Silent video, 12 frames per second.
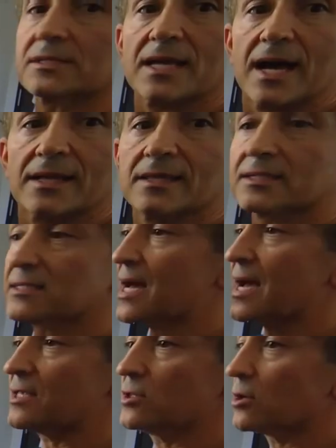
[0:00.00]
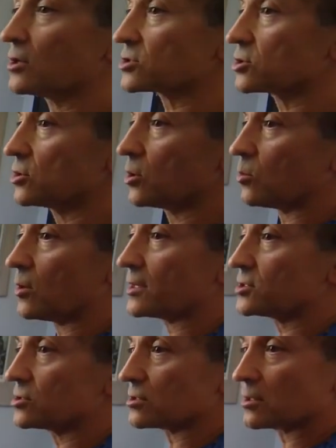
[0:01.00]
side to side. You also don't
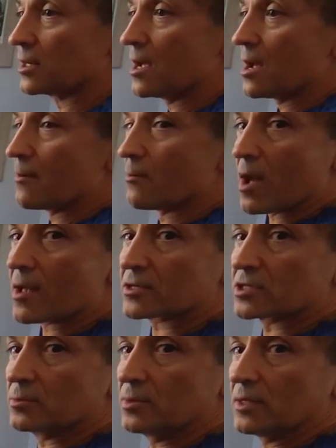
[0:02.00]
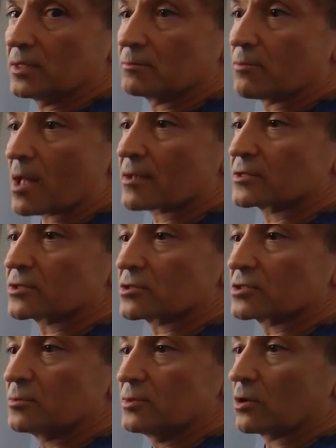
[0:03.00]
want your monitor
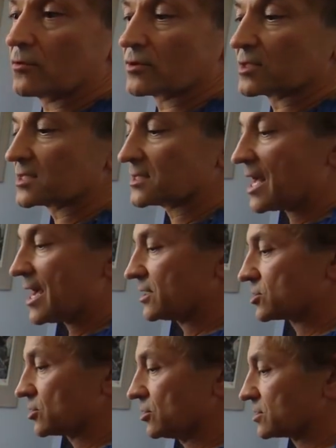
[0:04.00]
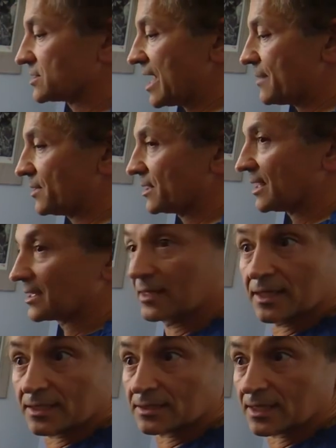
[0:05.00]
to be over to the side, so you're typing like
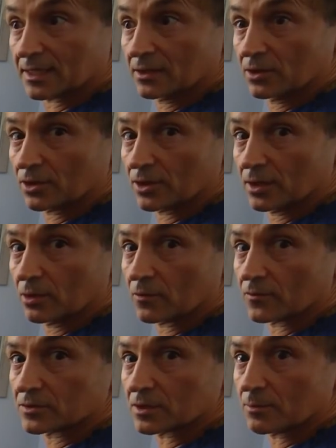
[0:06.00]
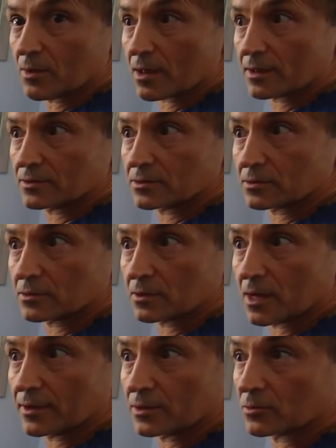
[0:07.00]
this and looking over to a monitor
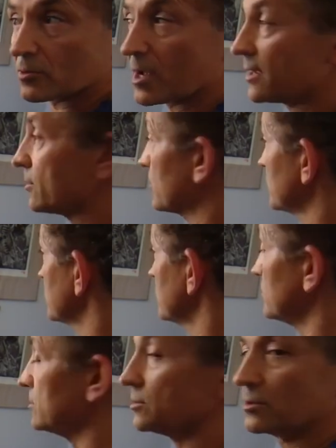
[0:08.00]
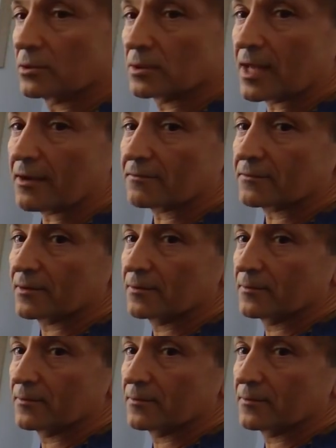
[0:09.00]
on your right or to your left.